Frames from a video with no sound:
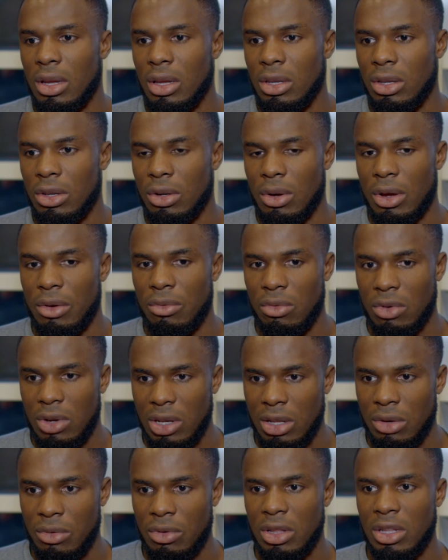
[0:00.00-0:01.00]
You know, I
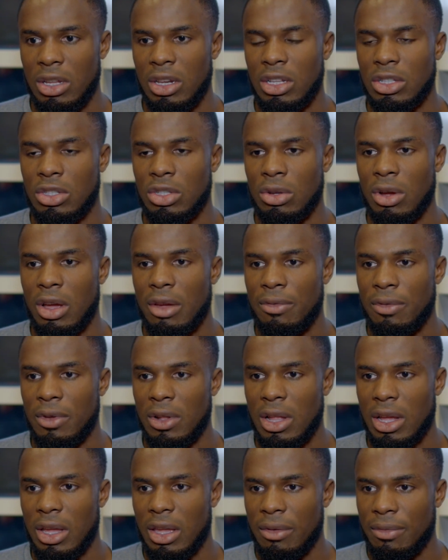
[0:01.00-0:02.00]
really, really need to do it. I
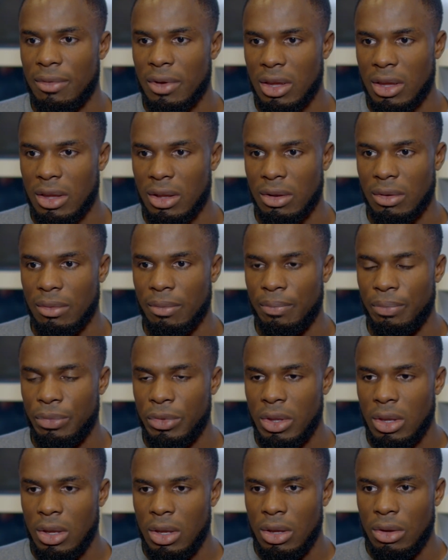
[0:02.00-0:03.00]
feel like if I can
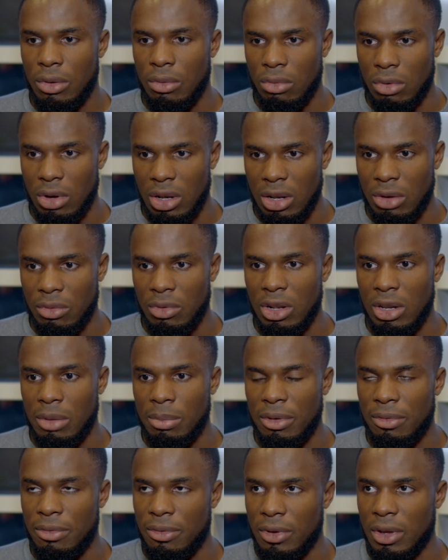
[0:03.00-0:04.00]
really, really
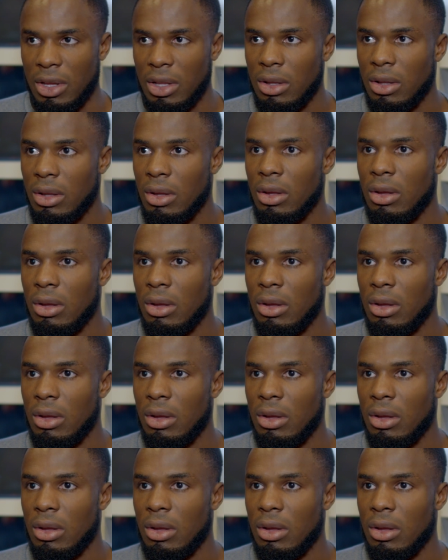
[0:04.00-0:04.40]
be fit,